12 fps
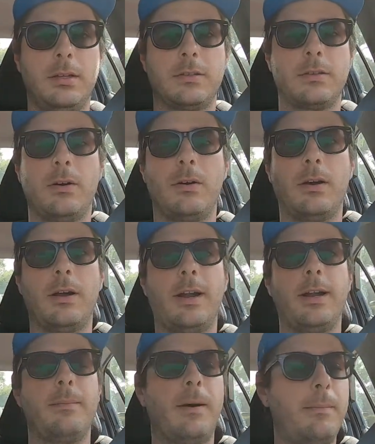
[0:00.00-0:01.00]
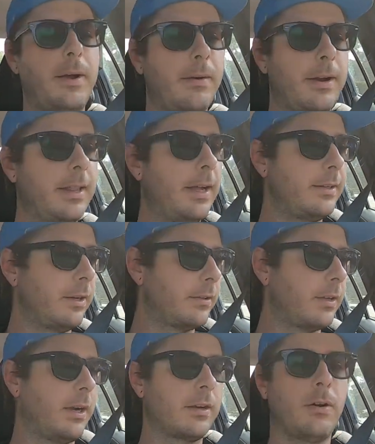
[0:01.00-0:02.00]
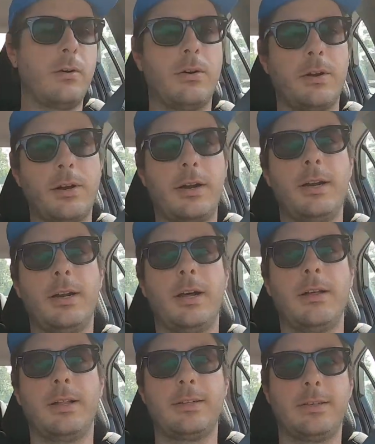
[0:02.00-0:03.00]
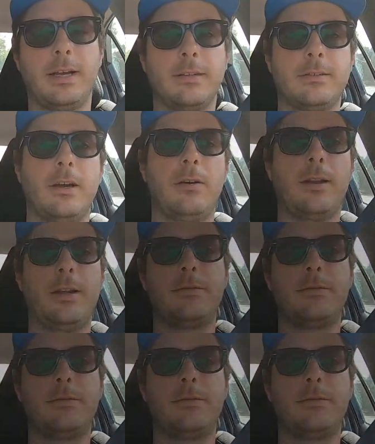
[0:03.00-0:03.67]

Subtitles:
So alright, I'm on my way to that Del Taco order, and I'll let you guys know when I'm